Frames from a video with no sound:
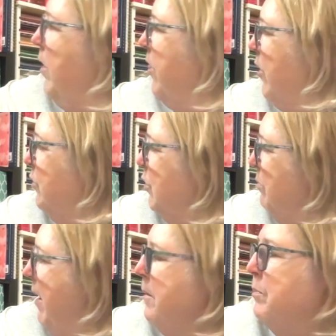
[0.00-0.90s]
those are
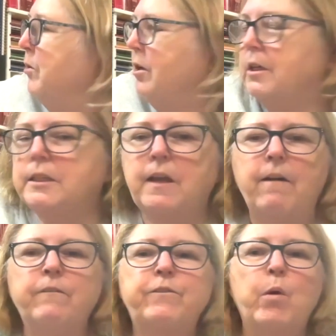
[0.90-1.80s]
my books
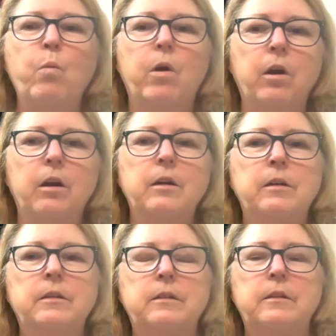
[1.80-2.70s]
for
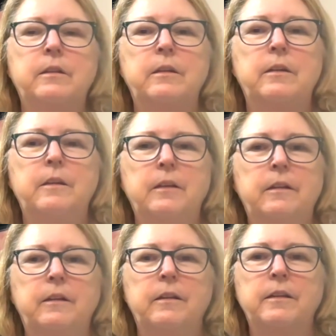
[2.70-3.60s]

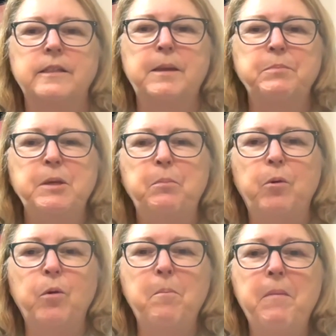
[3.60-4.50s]

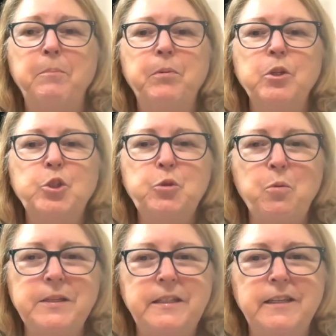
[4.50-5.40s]
September. My book
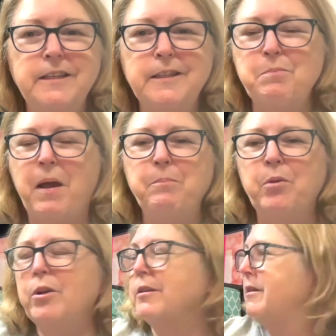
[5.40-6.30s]
choices, my
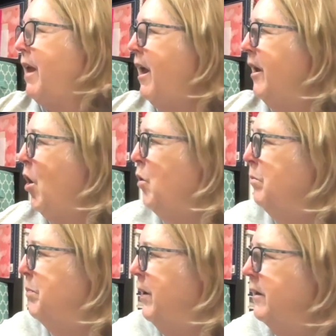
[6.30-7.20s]
book, I
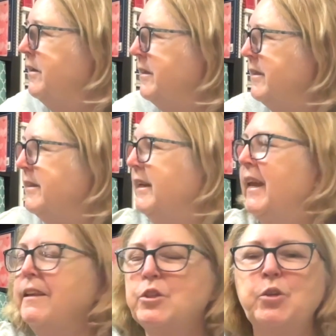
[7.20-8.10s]
hope to
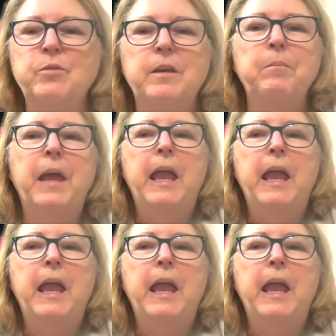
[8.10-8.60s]
get to them.